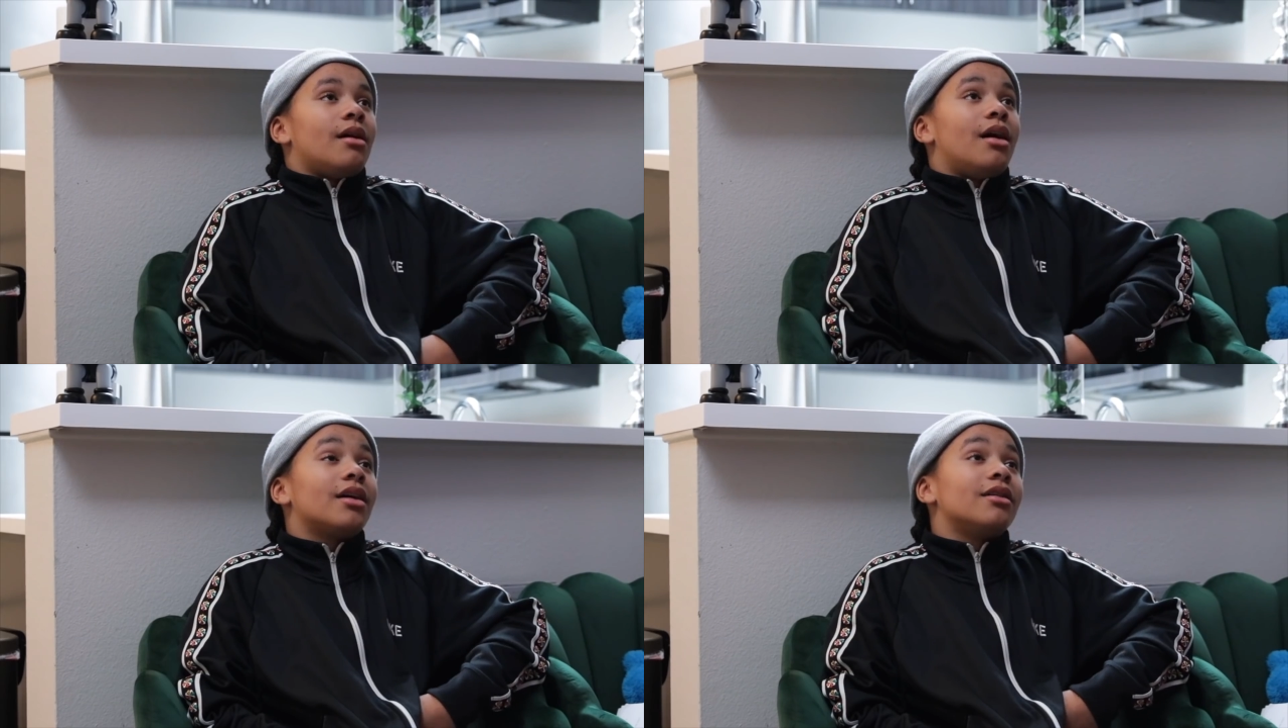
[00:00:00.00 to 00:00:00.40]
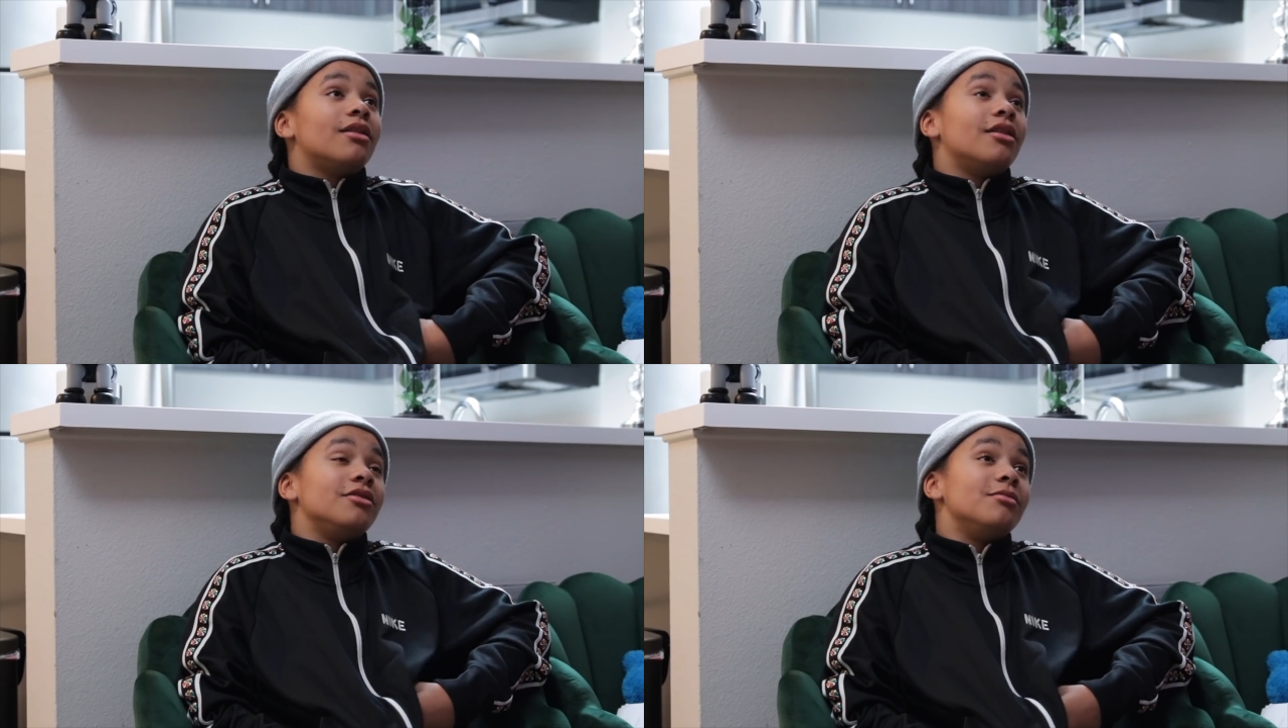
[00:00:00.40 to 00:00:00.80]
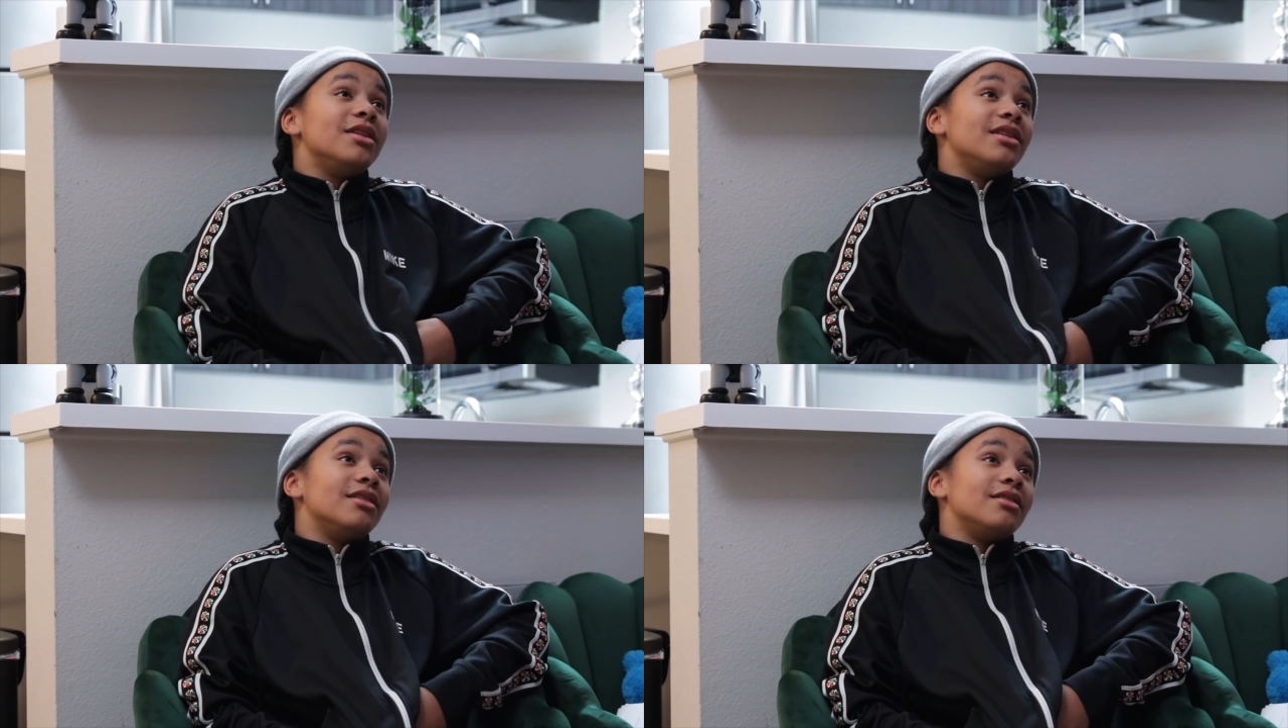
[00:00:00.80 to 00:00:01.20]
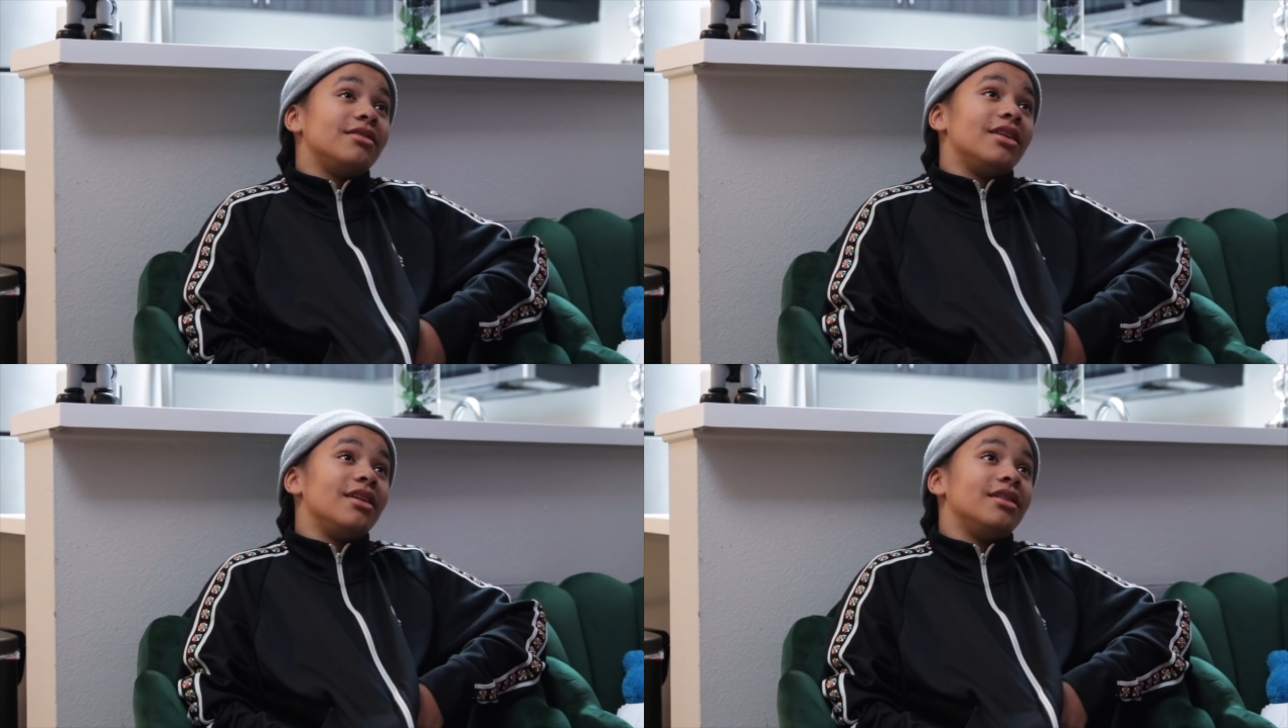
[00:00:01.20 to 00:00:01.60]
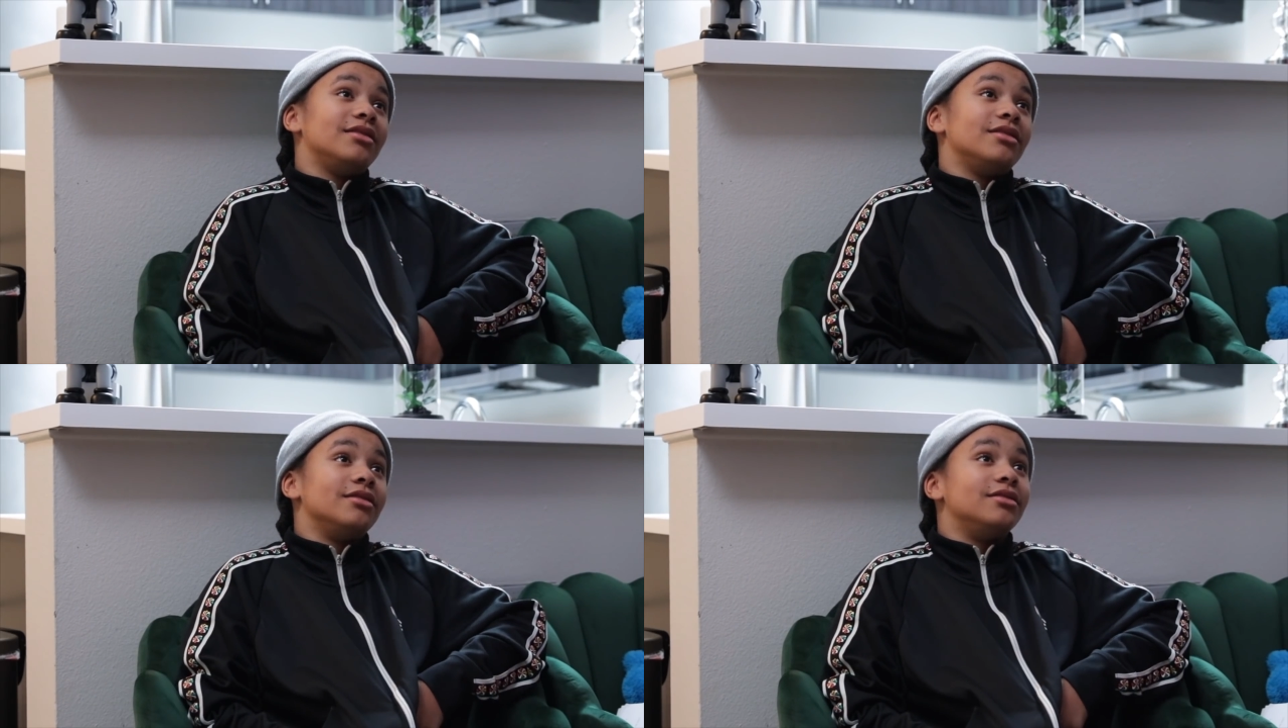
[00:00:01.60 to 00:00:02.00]
I can call you many other things.
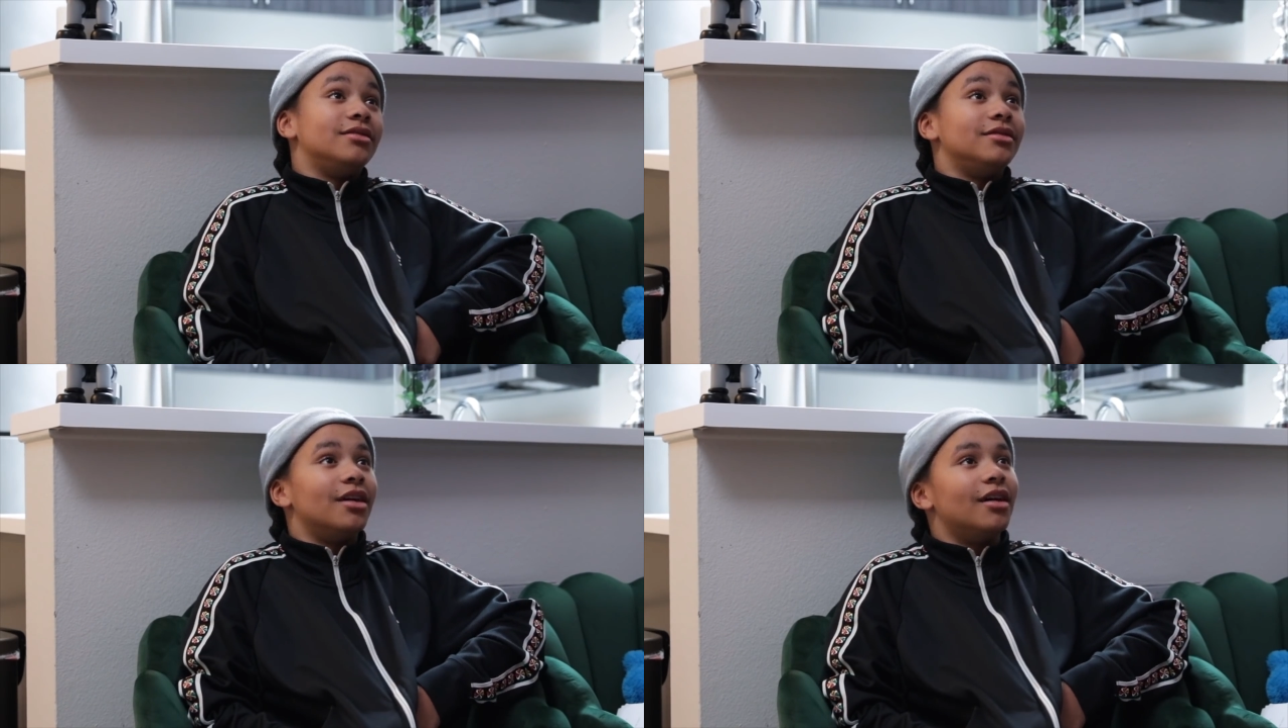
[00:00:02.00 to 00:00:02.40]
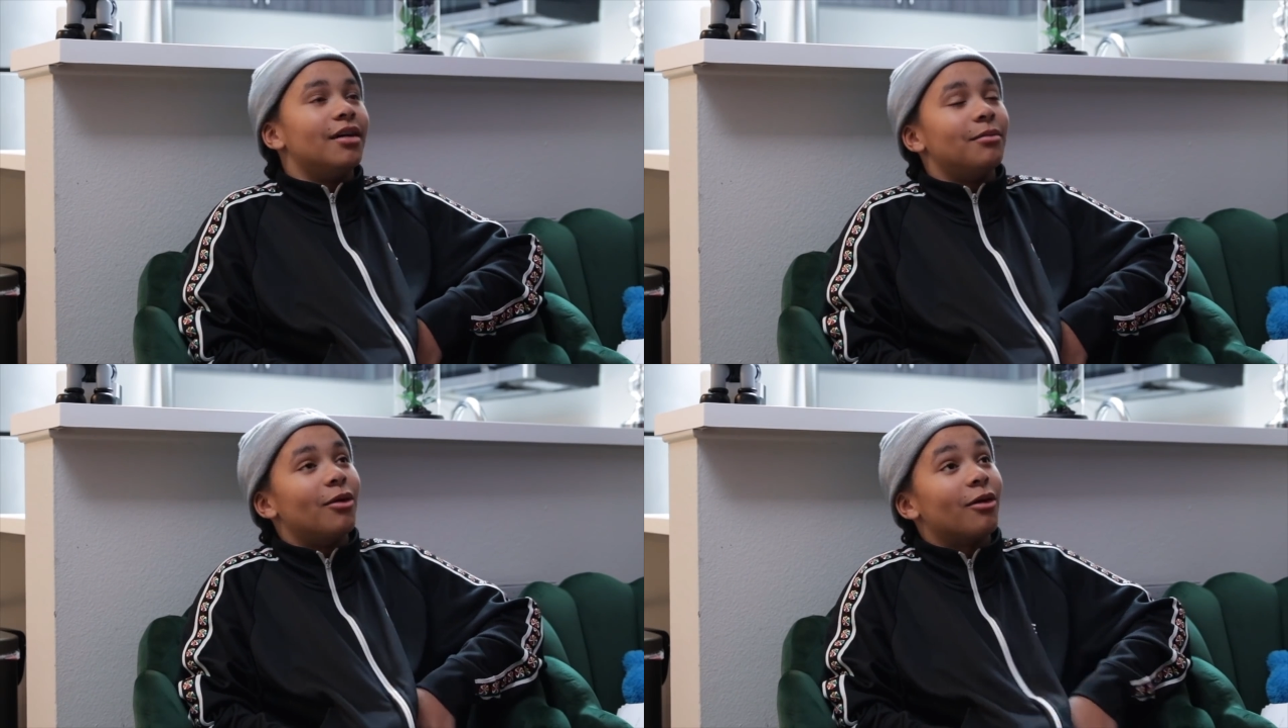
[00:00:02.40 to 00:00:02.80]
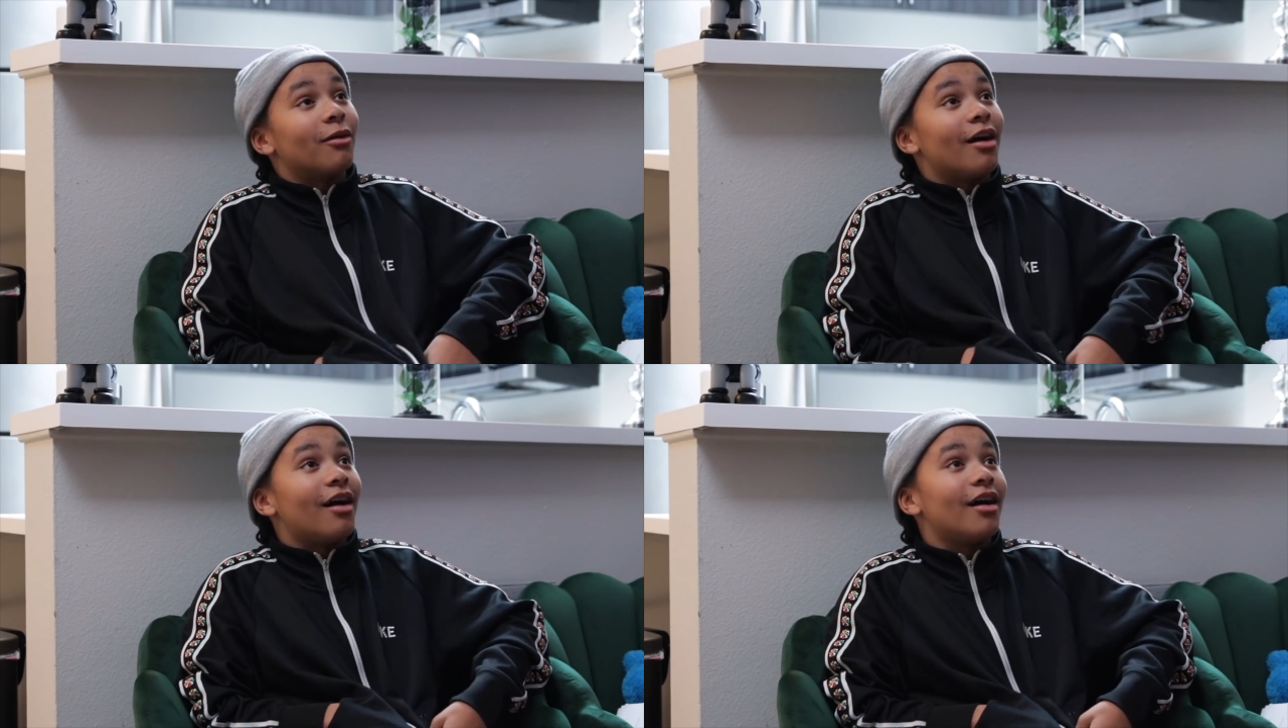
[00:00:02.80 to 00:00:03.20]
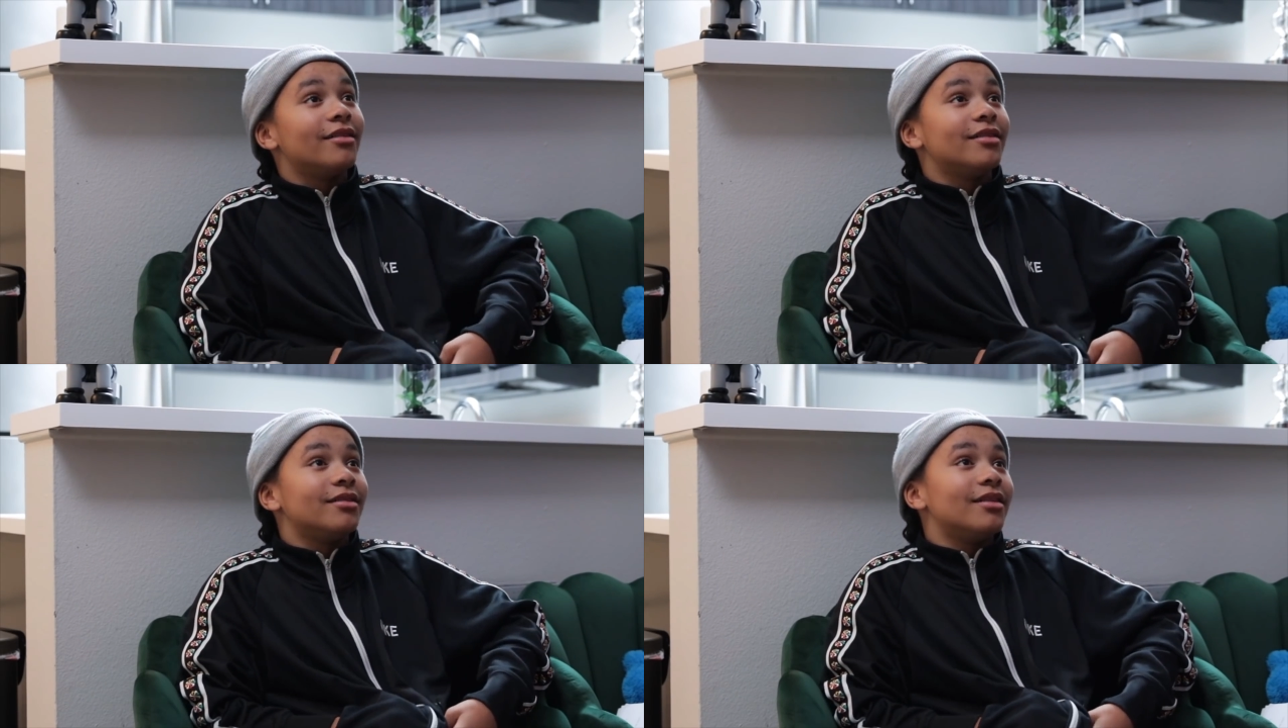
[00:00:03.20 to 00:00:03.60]
A moron,